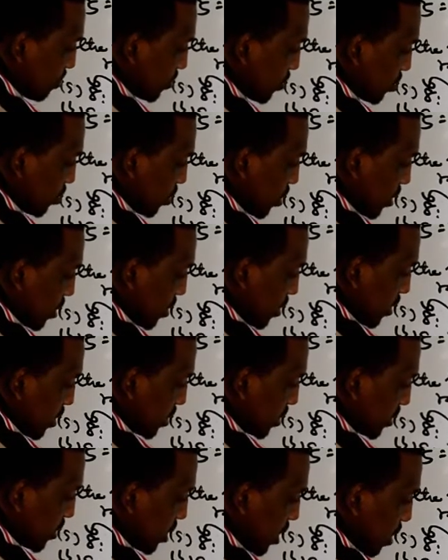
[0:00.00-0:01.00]
You get
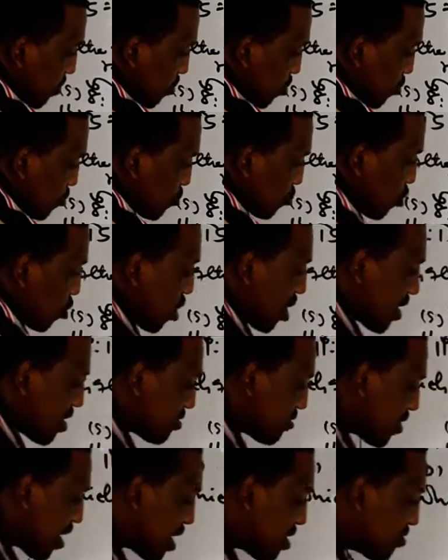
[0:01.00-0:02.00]
LCM of 4 and
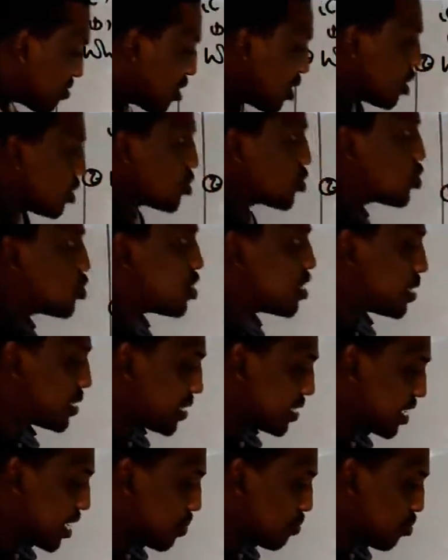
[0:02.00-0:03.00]
5. So
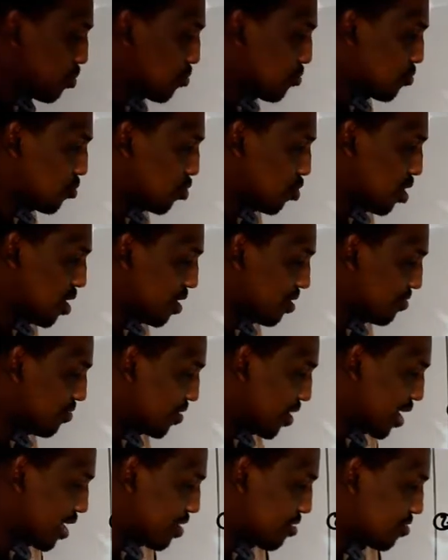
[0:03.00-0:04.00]
LCM of 4 and
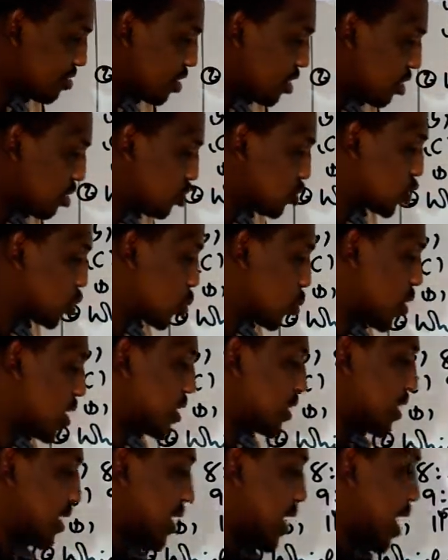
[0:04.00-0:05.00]
5 is
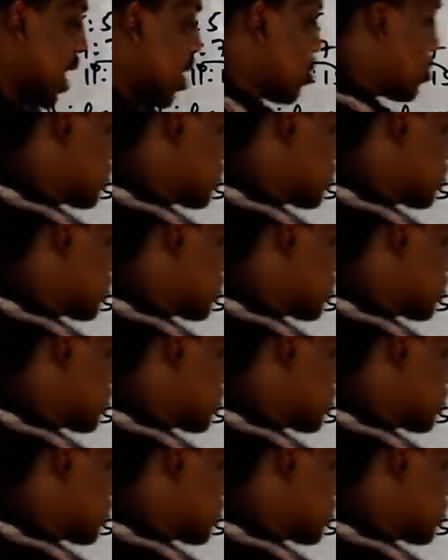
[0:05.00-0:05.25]
20 now.